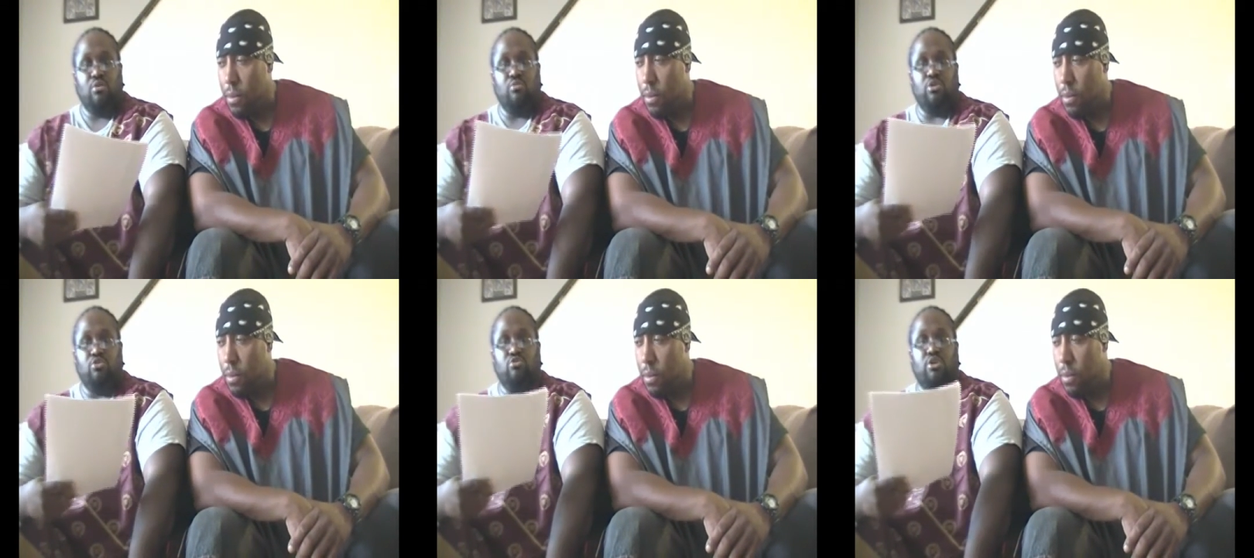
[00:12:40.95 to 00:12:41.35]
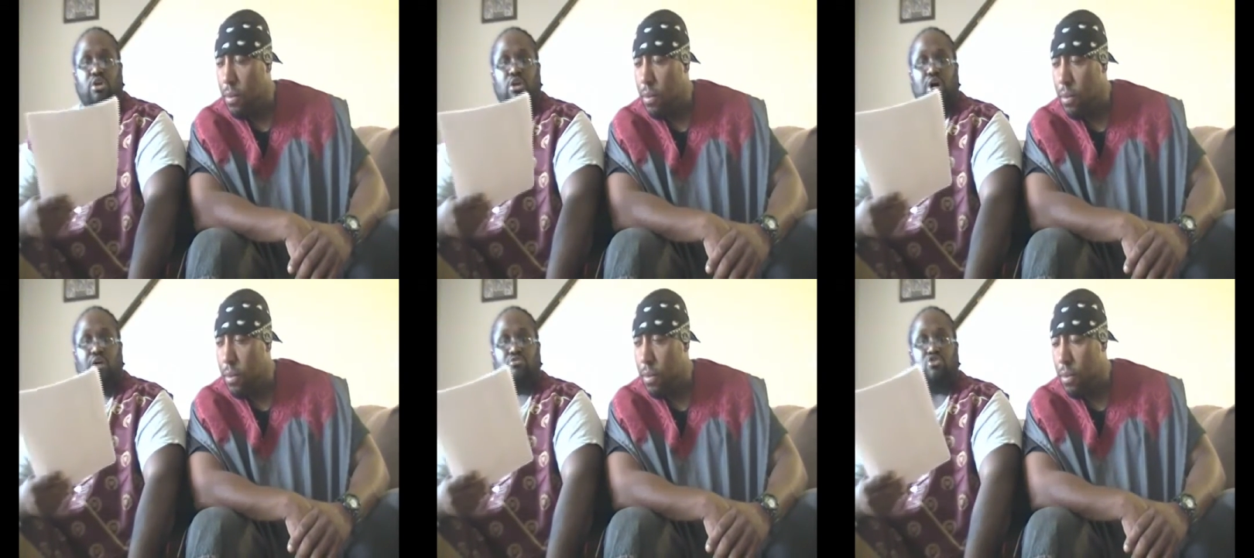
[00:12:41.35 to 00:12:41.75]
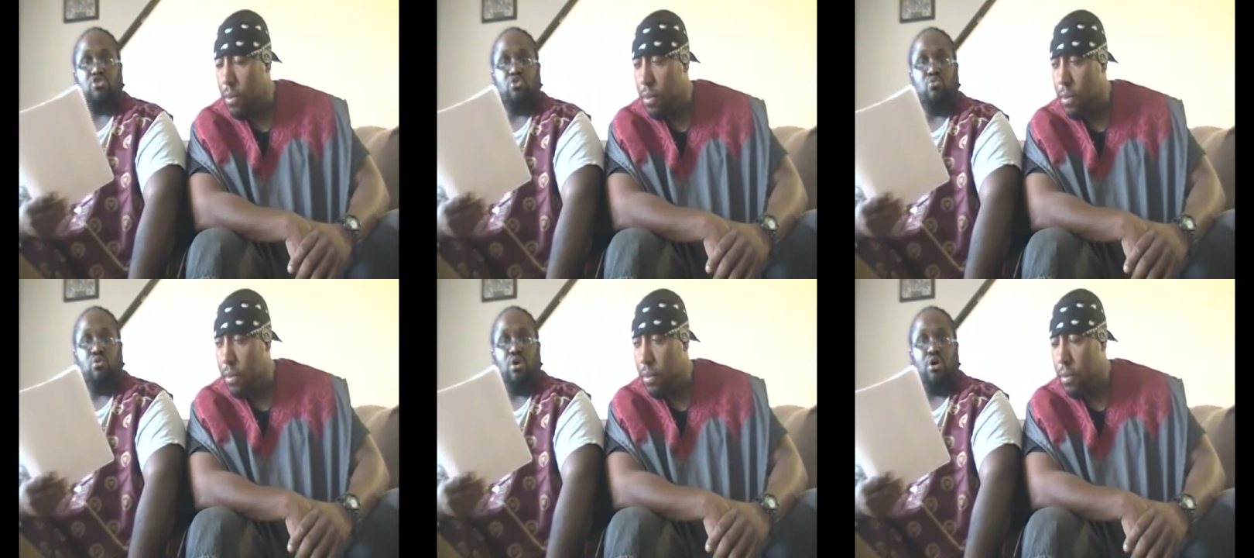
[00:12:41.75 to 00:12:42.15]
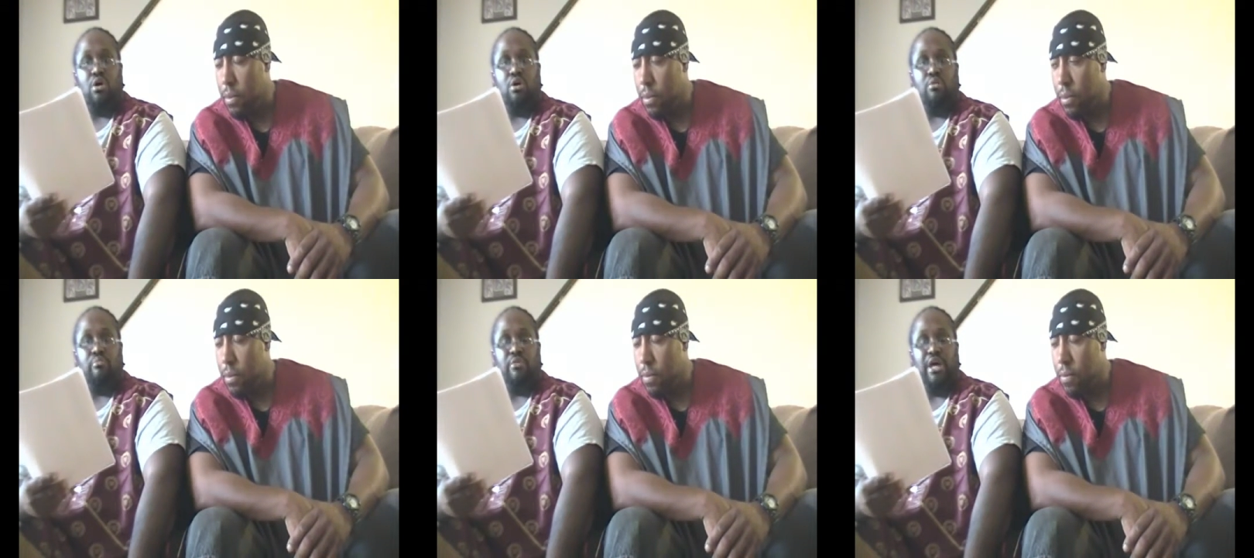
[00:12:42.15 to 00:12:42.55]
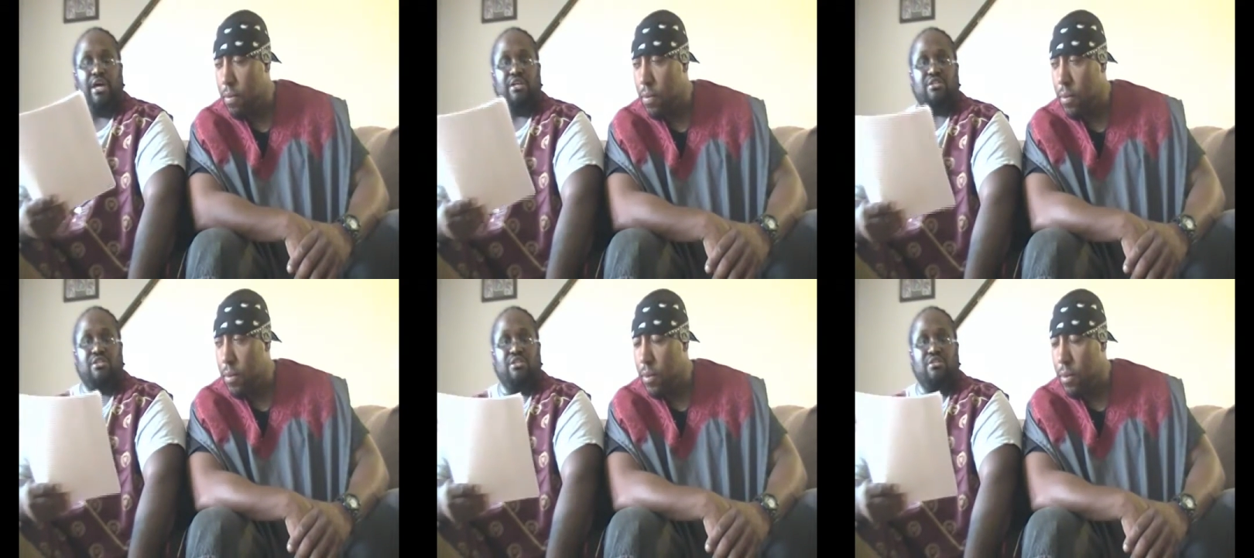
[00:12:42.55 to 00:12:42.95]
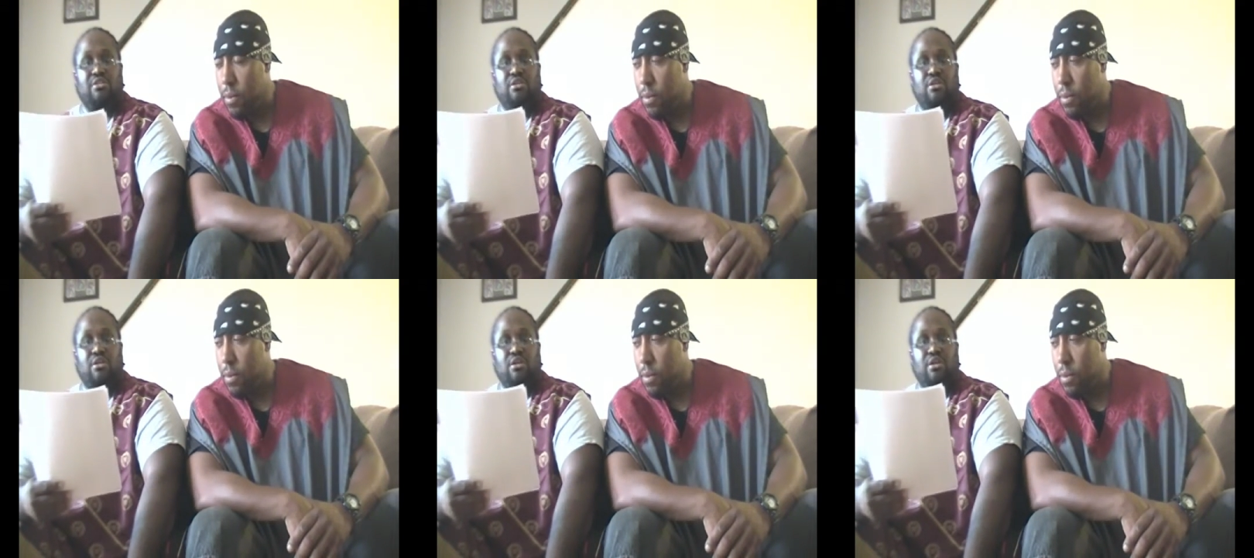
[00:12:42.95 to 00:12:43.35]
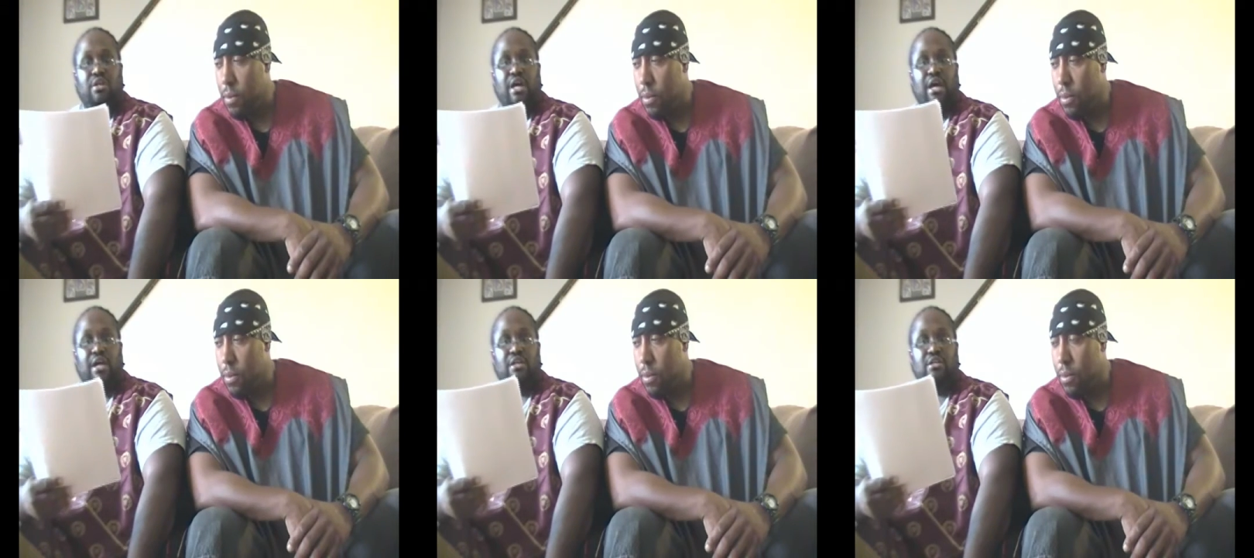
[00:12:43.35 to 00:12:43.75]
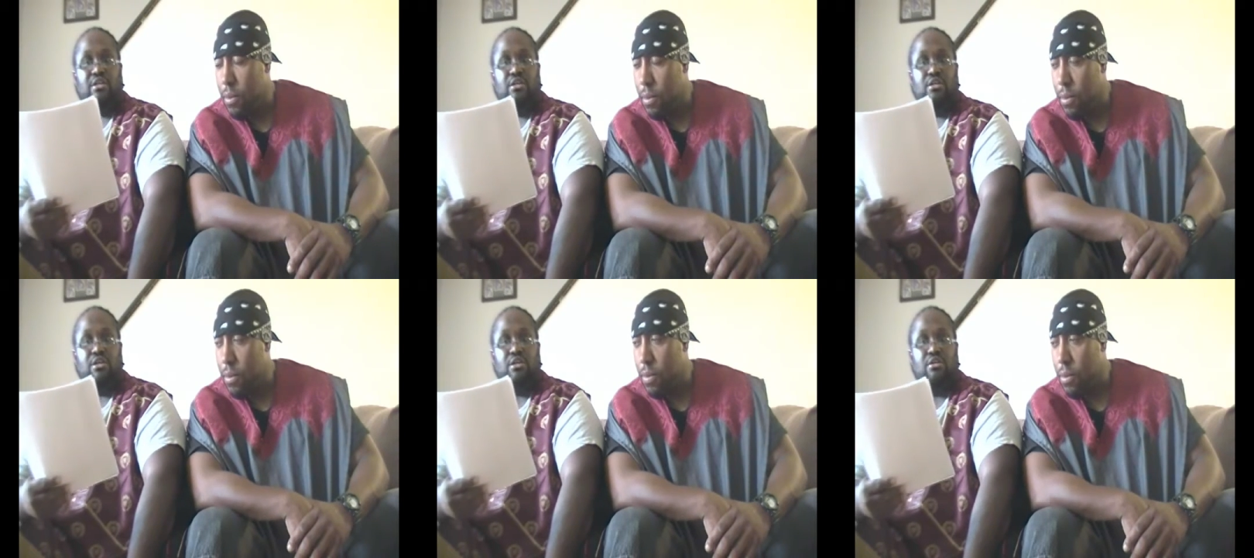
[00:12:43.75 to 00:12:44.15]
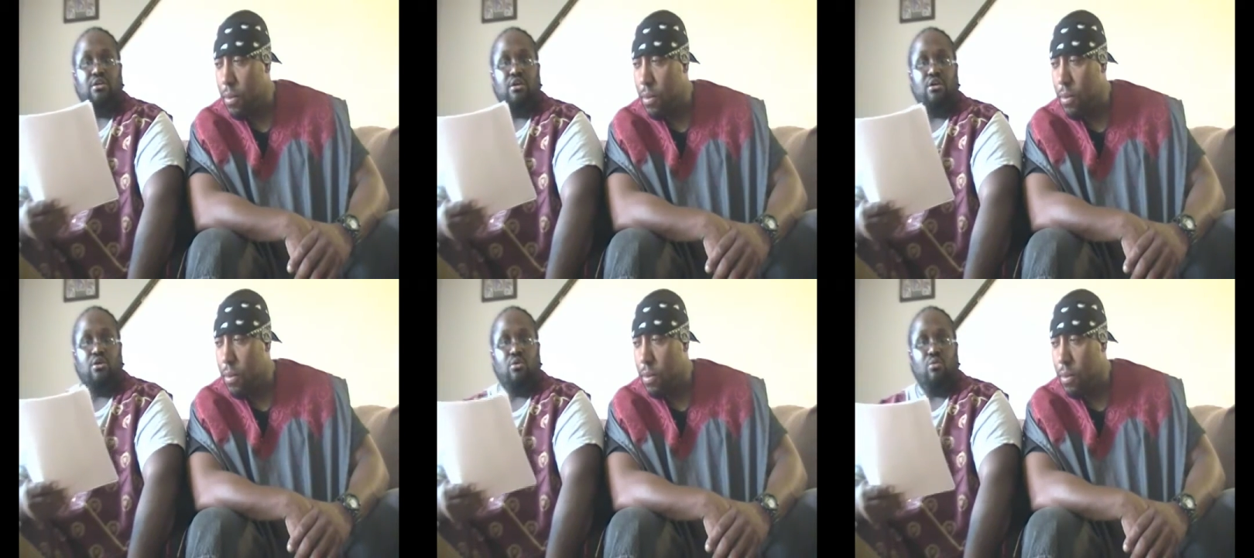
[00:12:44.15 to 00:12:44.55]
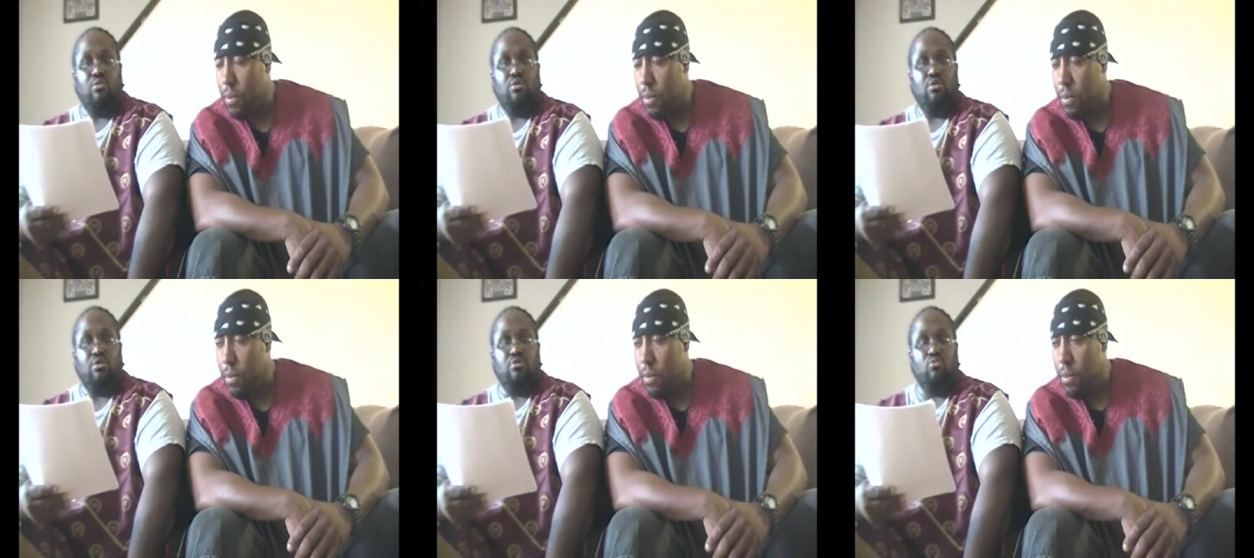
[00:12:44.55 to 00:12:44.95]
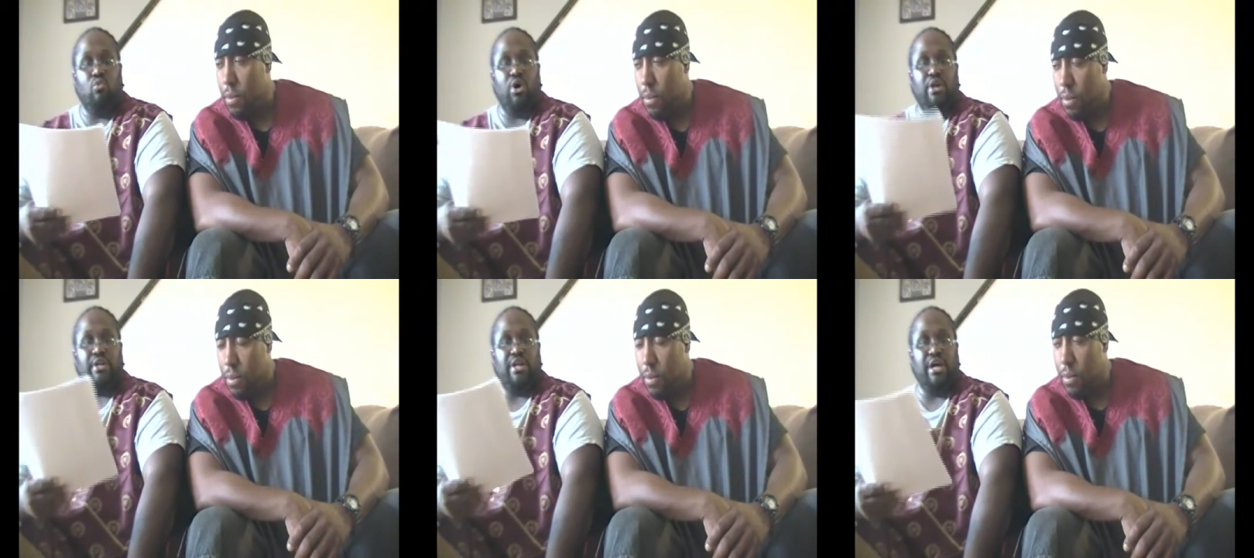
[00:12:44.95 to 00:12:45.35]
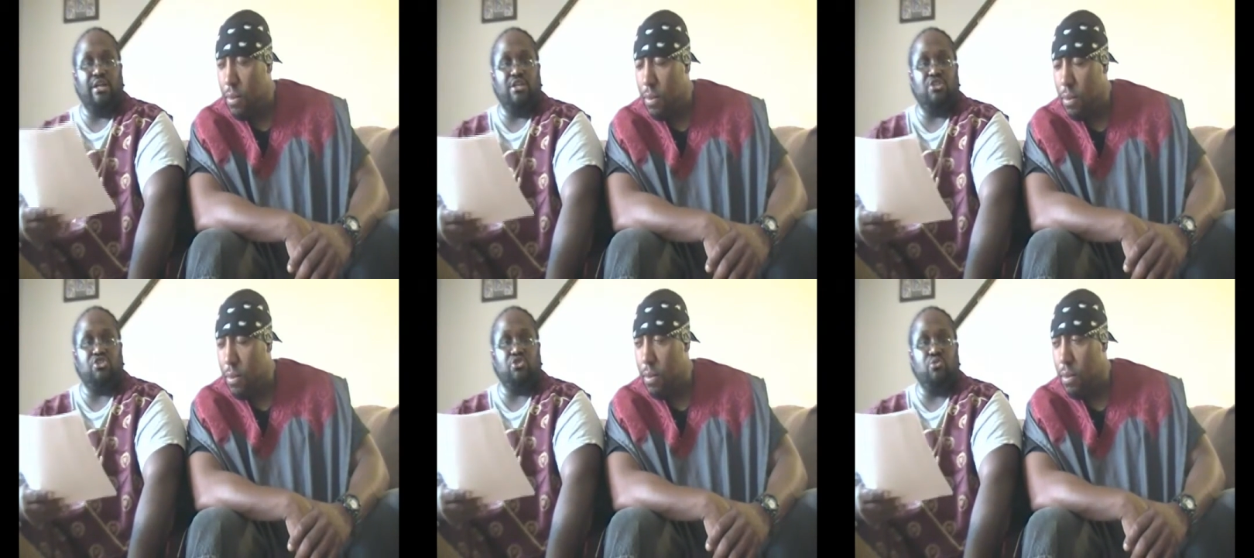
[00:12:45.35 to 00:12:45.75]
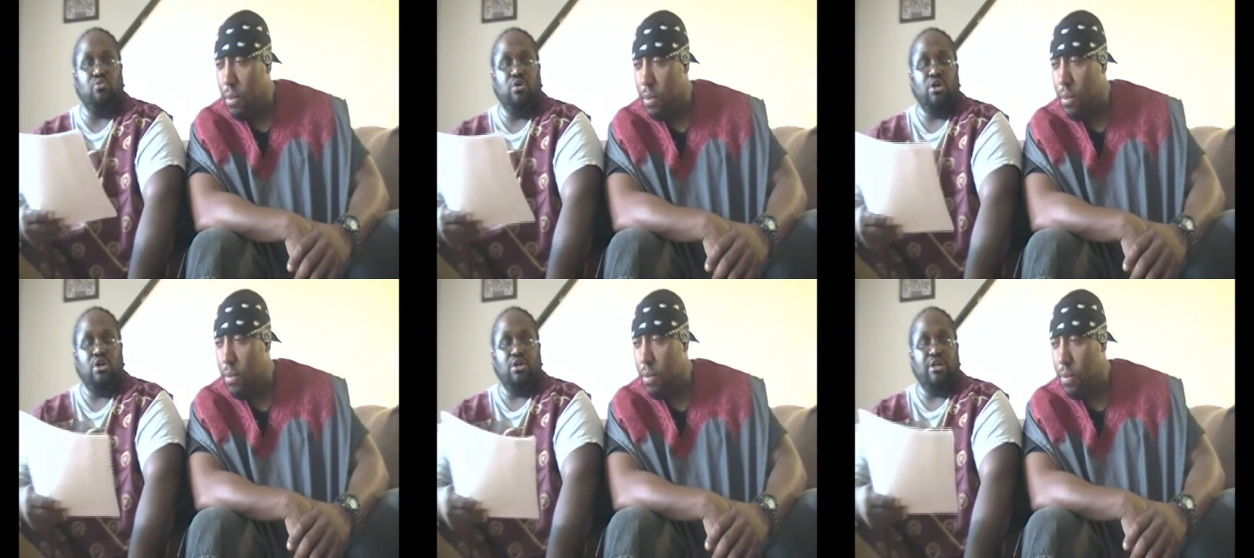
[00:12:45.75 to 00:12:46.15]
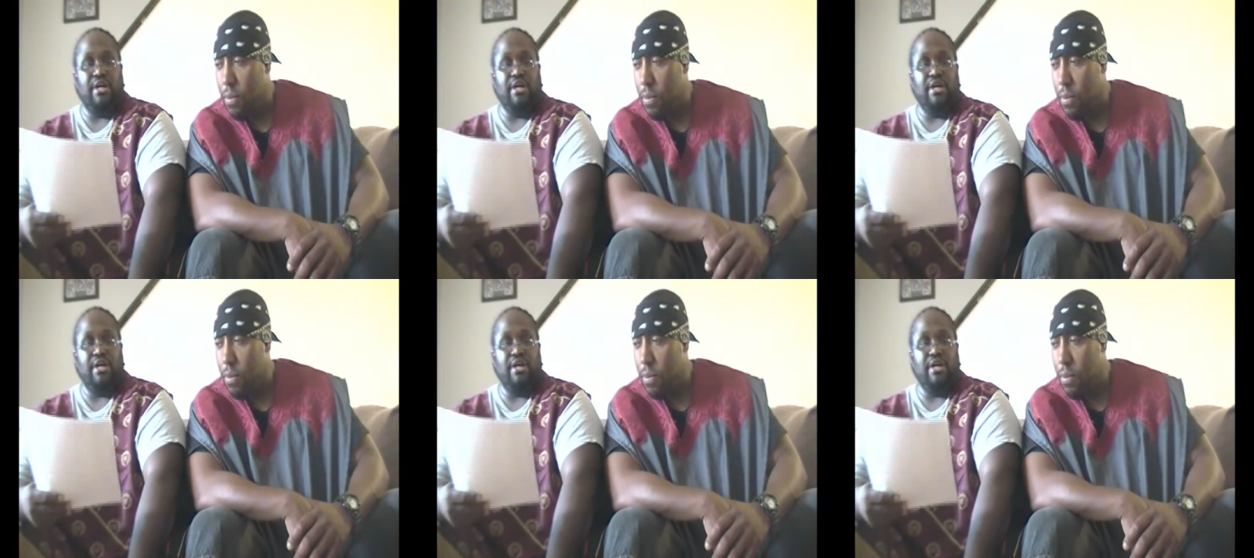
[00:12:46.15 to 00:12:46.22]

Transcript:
Speaker 1: When you get out to um, exit 91, 92,